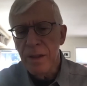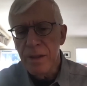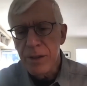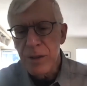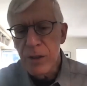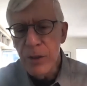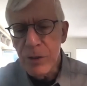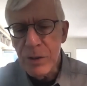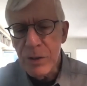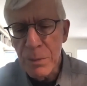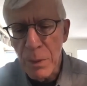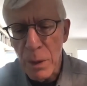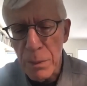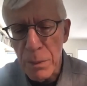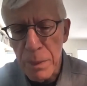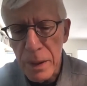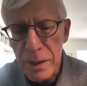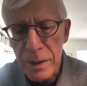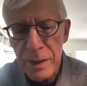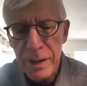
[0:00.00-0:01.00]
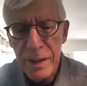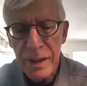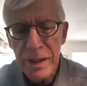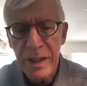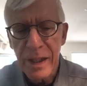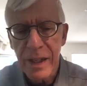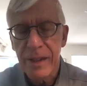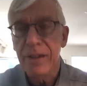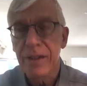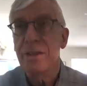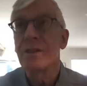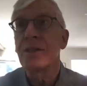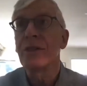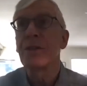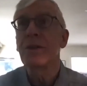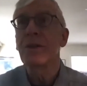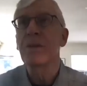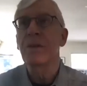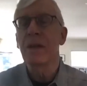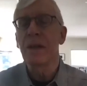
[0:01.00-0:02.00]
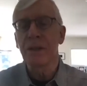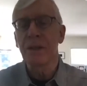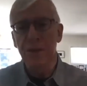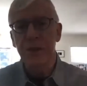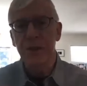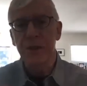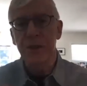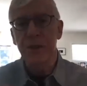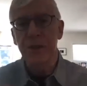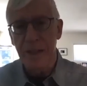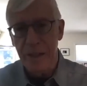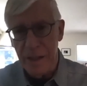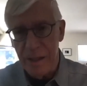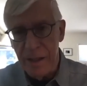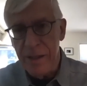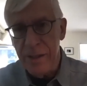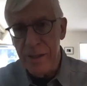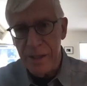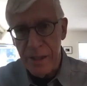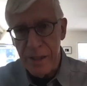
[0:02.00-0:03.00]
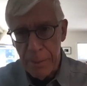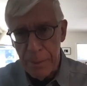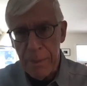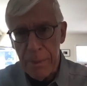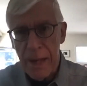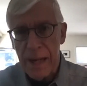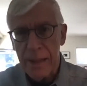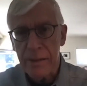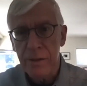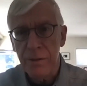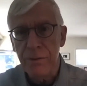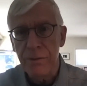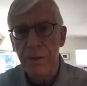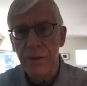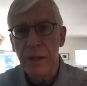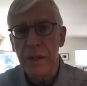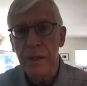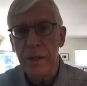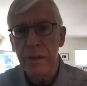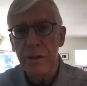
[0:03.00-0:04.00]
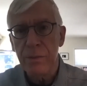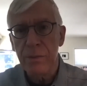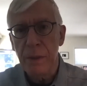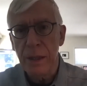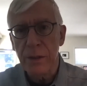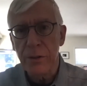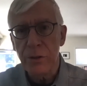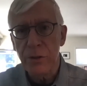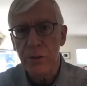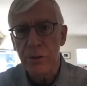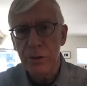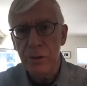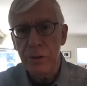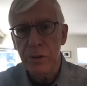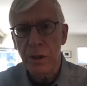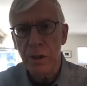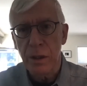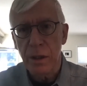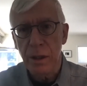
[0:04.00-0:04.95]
used the mobility data to understand the impact of various measures.